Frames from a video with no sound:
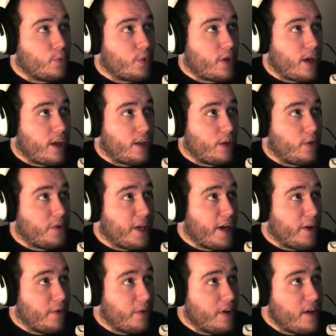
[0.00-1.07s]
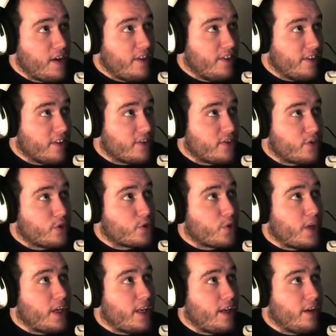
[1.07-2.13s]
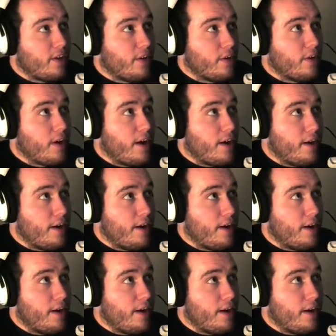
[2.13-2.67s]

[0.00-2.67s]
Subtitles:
We'll kind of go down this street here.